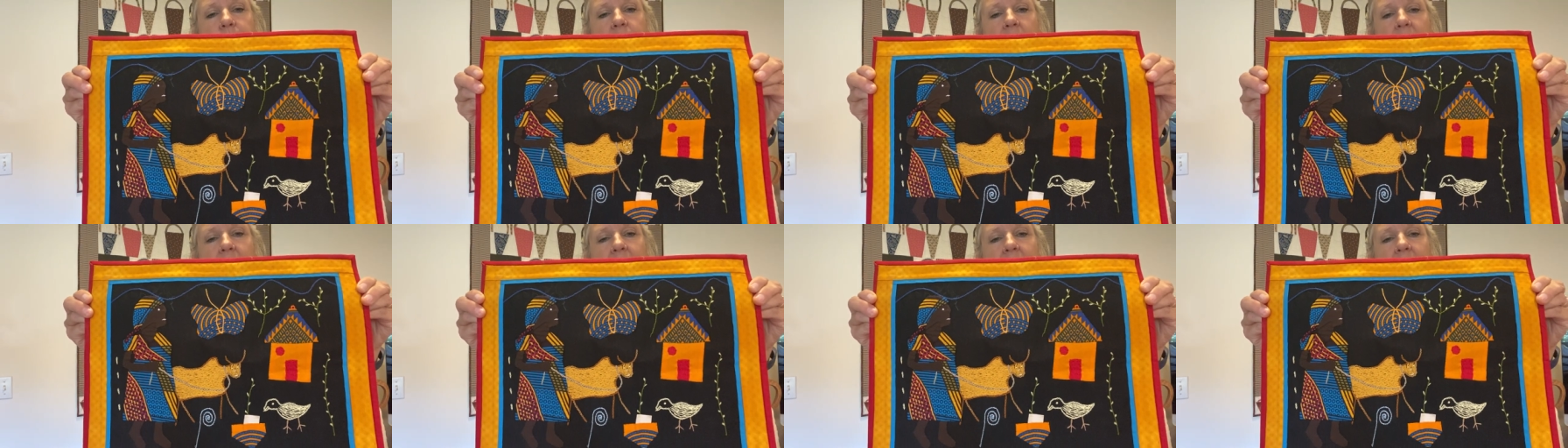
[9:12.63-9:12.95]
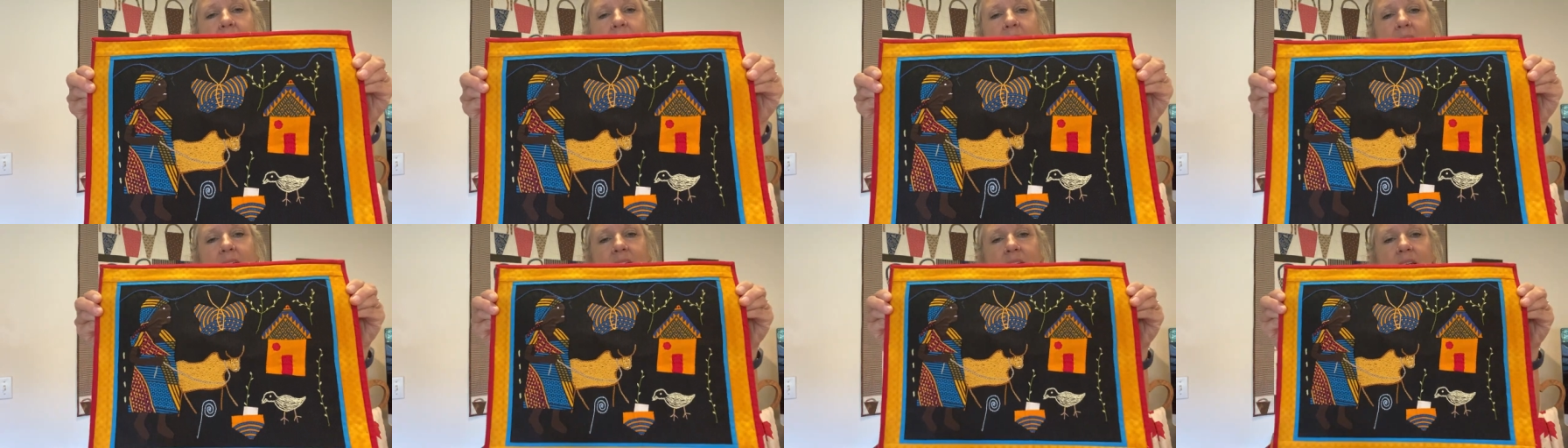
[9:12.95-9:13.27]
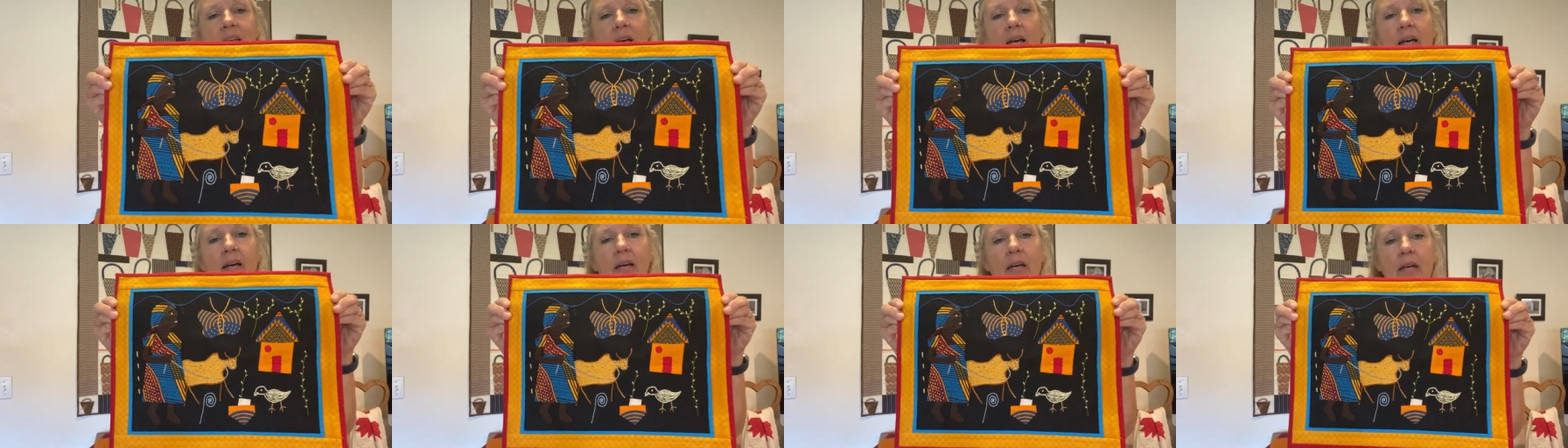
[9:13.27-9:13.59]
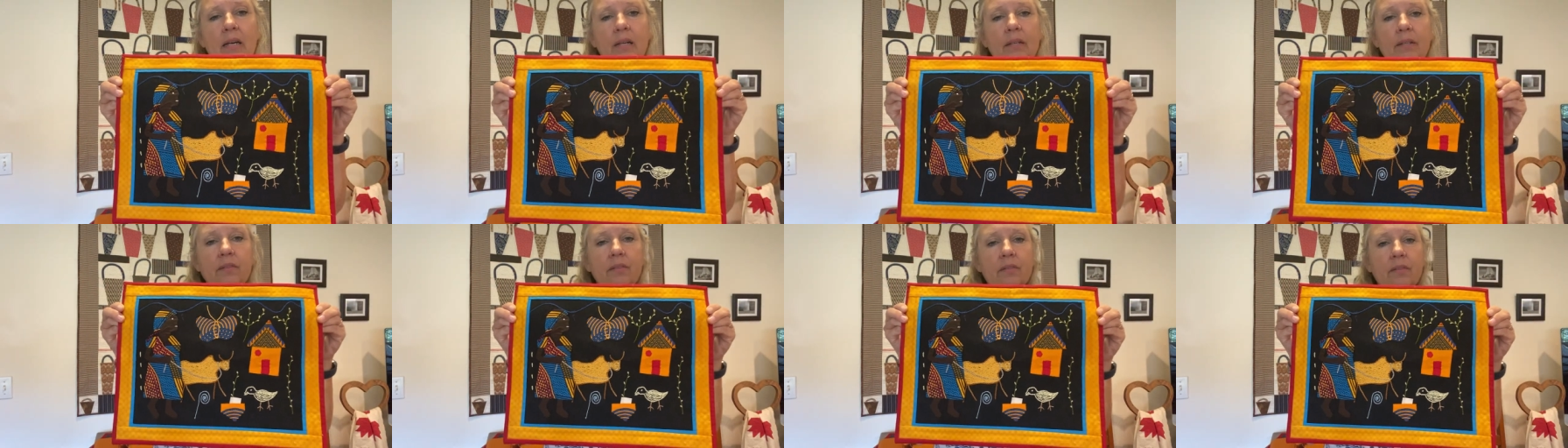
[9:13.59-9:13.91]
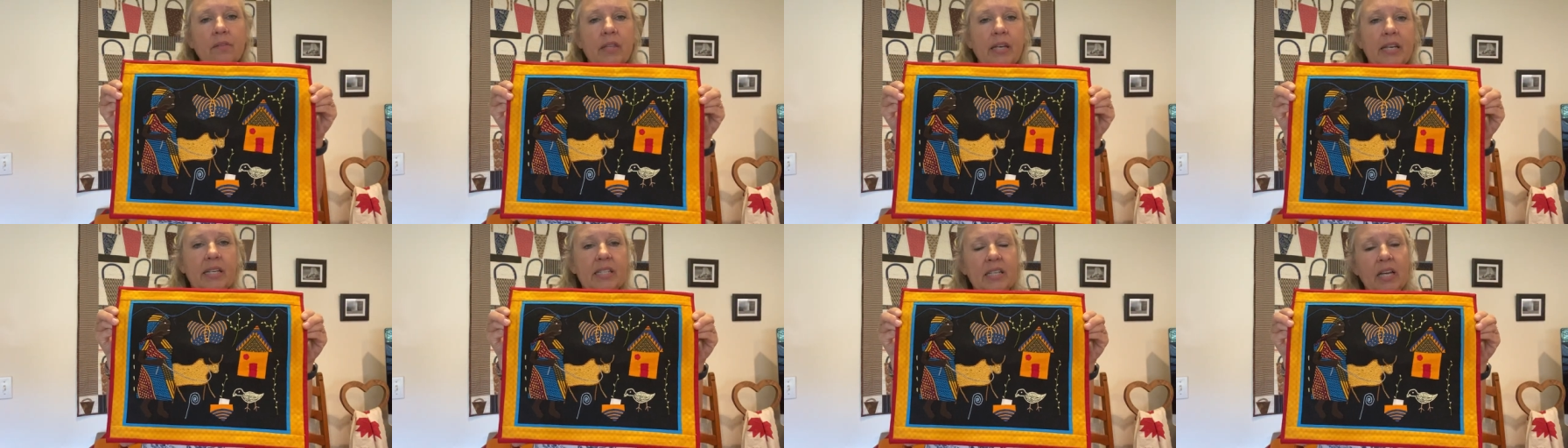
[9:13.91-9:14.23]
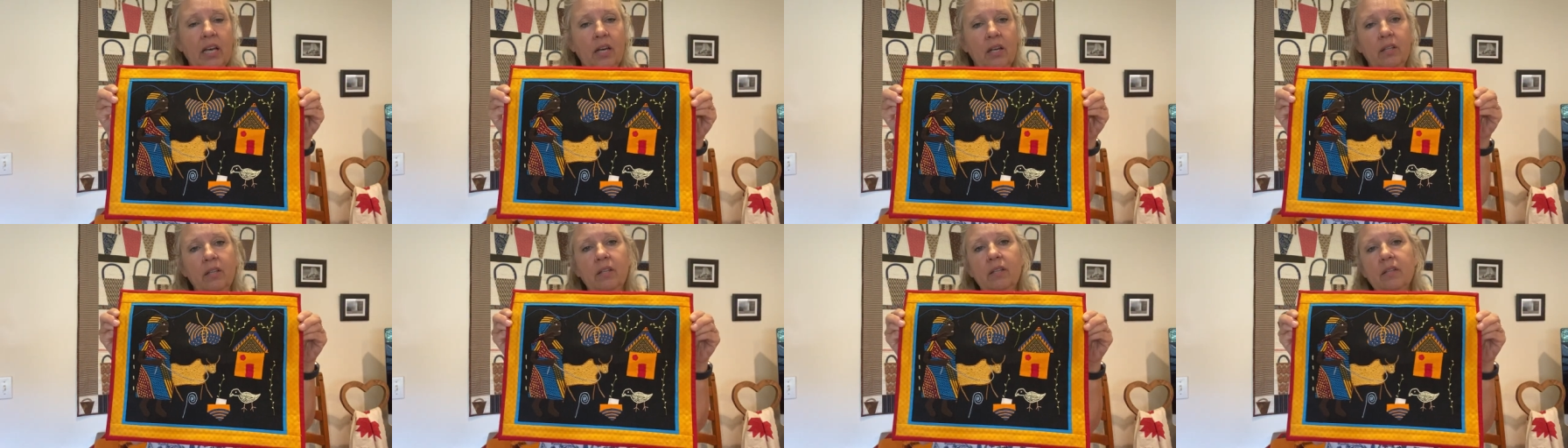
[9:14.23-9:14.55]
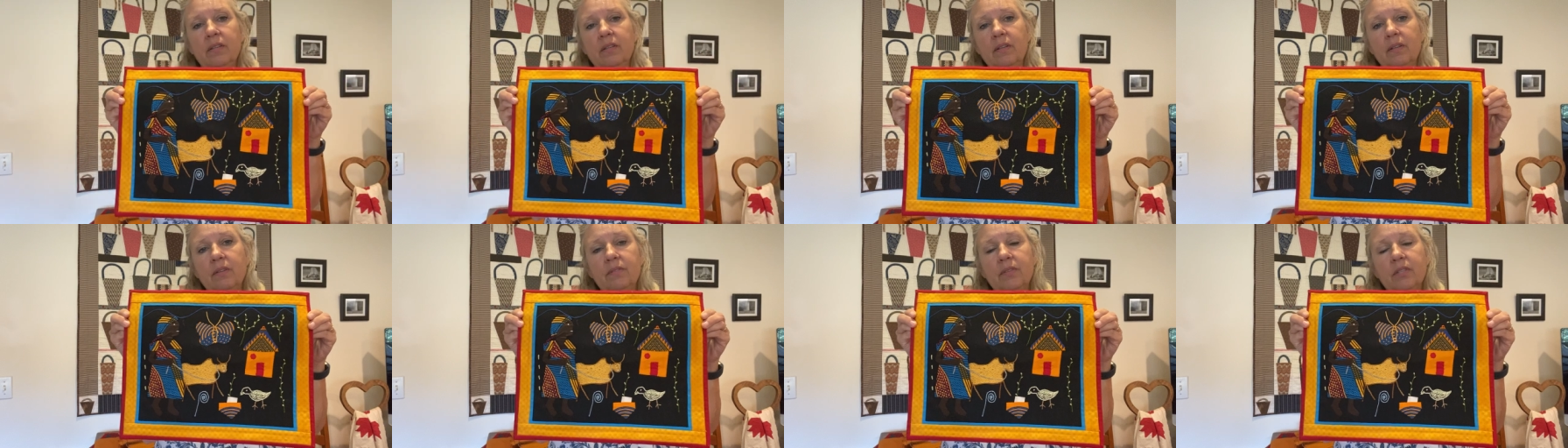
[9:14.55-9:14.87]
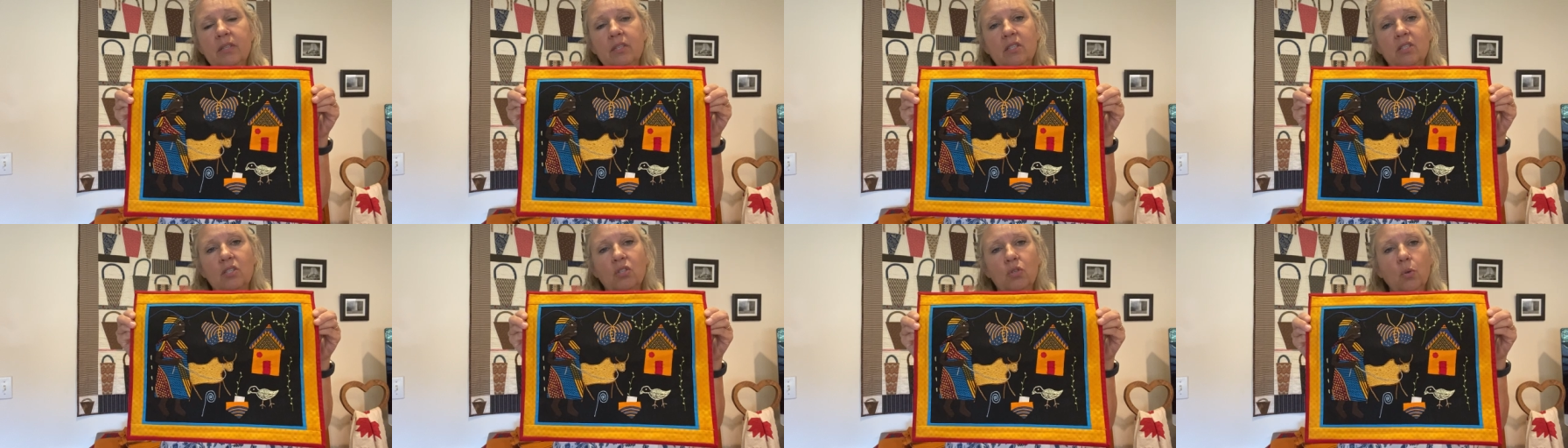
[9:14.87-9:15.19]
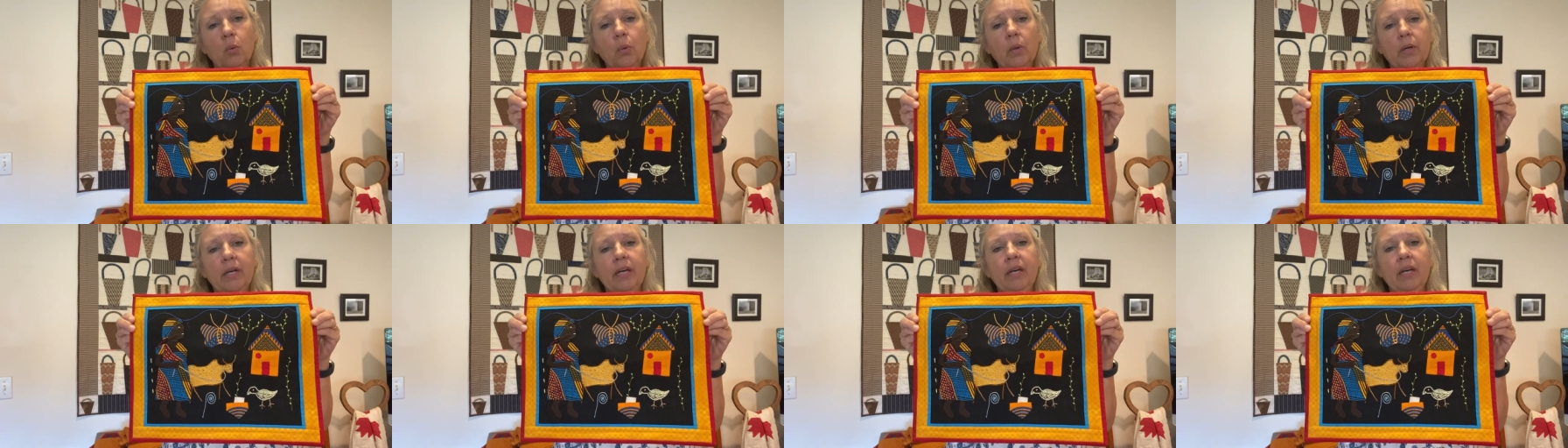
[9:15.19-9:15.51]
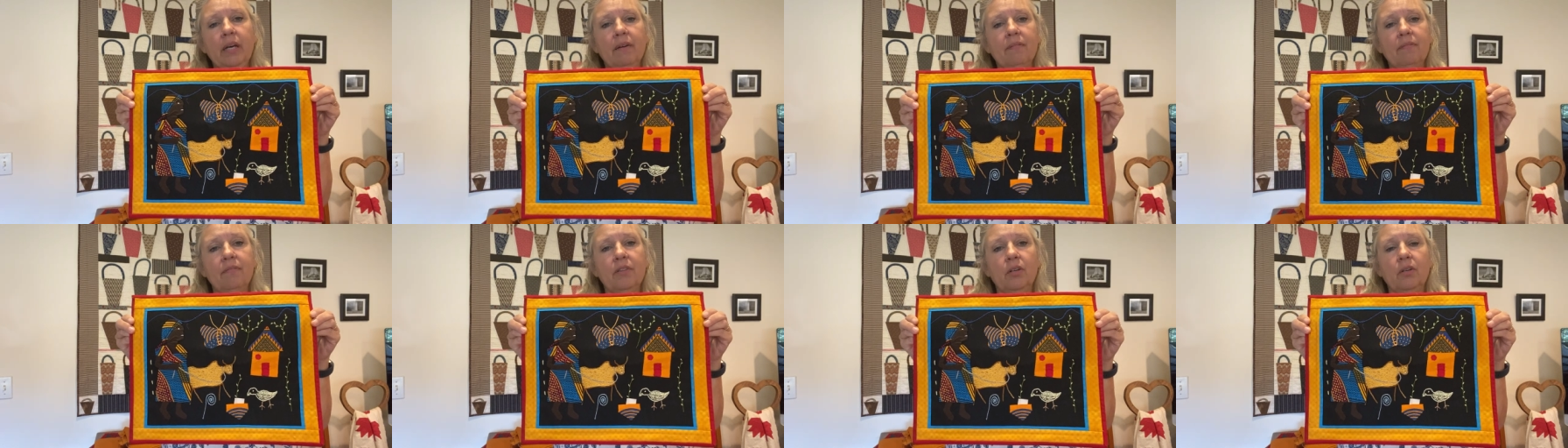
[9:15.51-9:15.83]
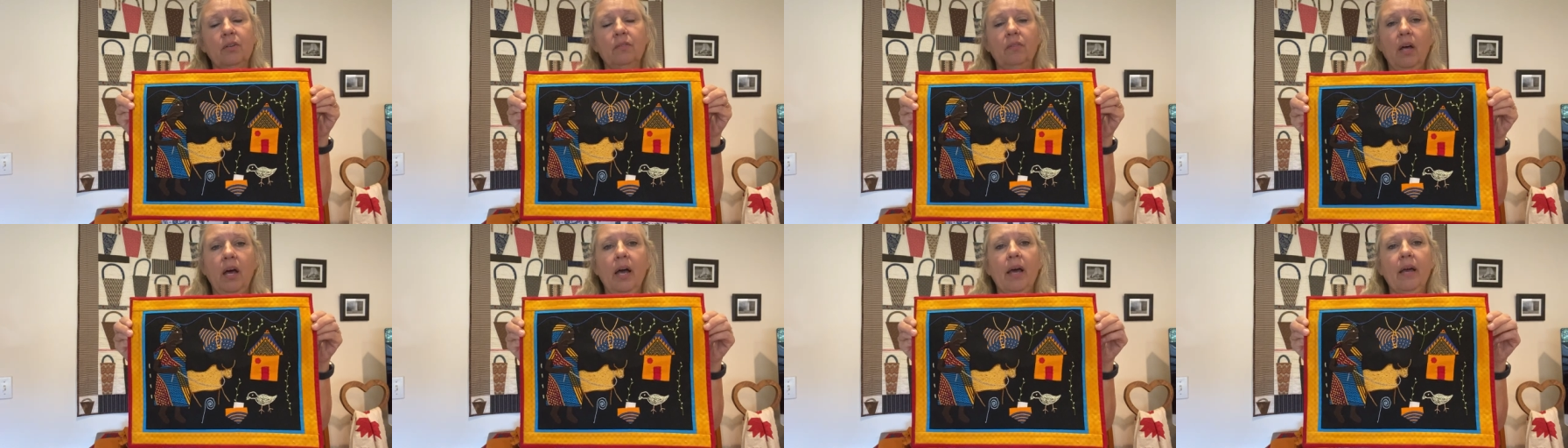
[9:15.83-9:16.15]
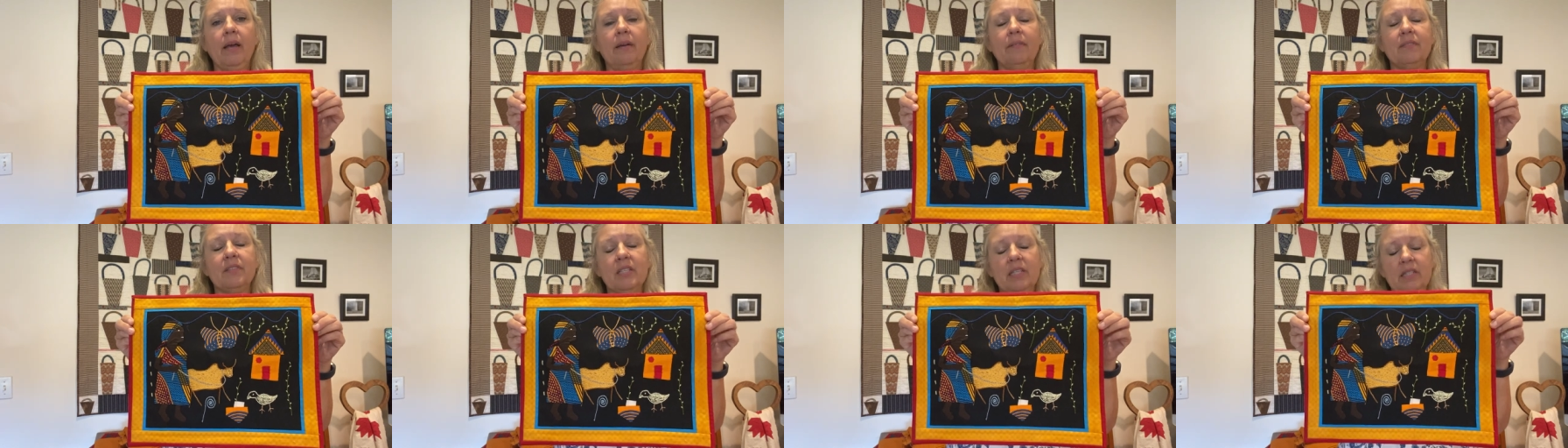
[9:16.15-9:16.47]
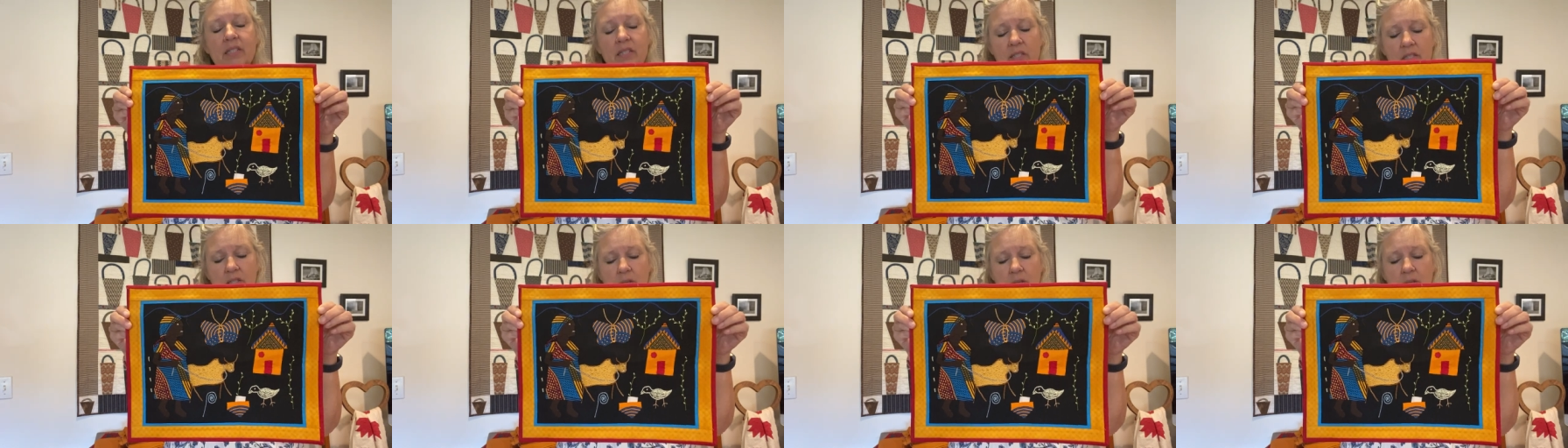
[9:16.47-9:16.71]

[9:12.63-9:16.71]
And they tell the story of their lives. And